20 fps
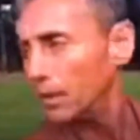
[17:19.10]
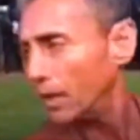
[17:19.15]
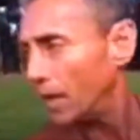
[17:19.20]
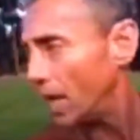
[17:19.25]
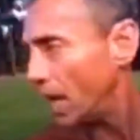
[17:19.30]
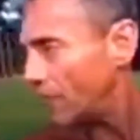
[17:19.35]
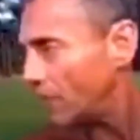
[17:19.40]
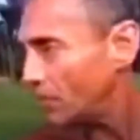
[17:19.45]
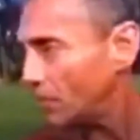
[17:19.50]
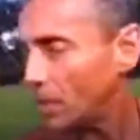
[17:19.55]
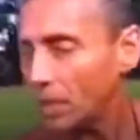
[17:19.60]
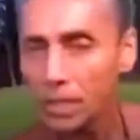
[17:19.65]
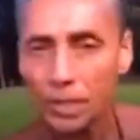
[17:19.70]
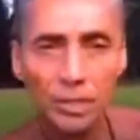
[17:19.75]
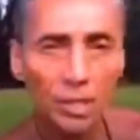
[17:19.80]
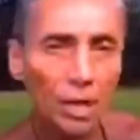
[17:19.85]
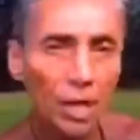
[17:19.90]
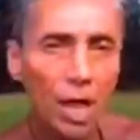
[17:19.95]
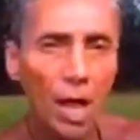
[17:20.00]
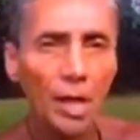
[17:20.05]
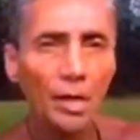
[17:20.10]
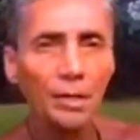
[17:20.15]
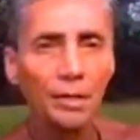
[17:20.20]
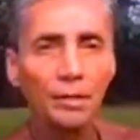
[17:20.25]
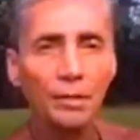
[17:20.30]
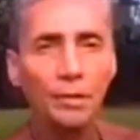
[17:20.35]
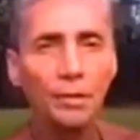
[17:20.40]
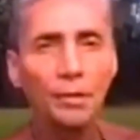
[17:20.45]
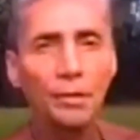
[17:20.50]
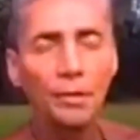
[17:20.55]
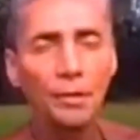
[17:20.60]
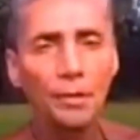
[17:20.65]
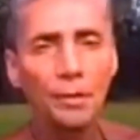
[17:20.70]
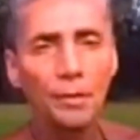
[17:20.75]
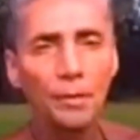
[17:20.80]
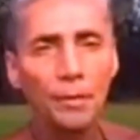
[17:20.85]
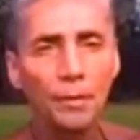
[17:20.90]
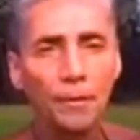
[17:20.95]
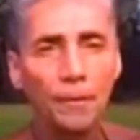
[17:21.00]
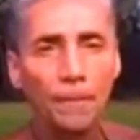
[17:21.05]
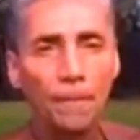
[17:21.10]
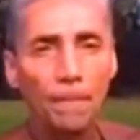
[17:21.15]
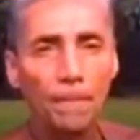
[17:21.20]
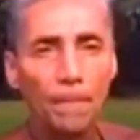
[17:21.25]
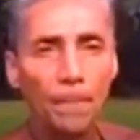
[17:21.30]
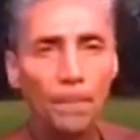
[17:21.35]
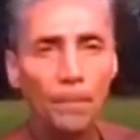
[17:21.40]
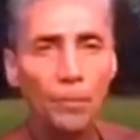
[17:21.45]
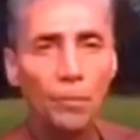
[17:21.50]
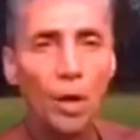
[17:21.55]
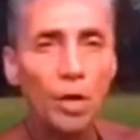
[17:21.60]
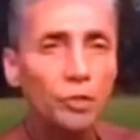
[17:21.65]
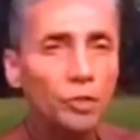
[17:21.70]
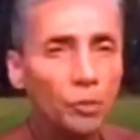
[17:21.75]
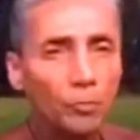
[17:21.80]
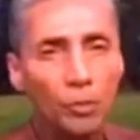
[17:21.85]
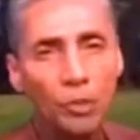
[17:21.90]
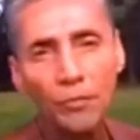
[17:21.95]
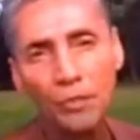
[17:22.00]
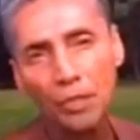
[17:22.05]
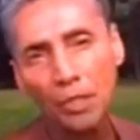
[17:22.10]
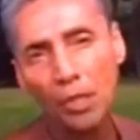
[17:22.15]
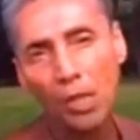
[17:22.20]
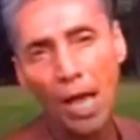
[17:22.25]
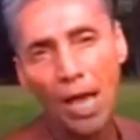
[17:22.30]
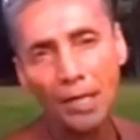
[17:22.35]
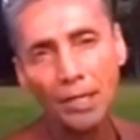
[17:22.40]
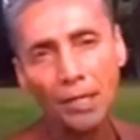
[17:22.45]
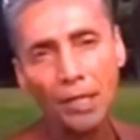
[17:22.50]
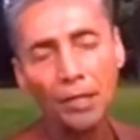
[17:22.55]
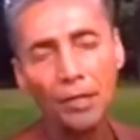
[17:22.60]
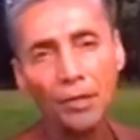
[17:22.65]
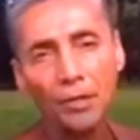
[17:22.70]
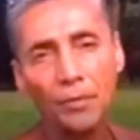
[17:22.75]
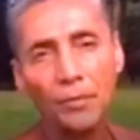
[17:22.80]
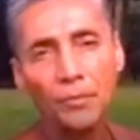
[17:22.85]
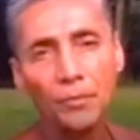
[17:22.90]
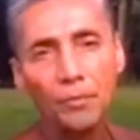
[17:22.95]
Everybody's in line. Watch the movie The Gladiator.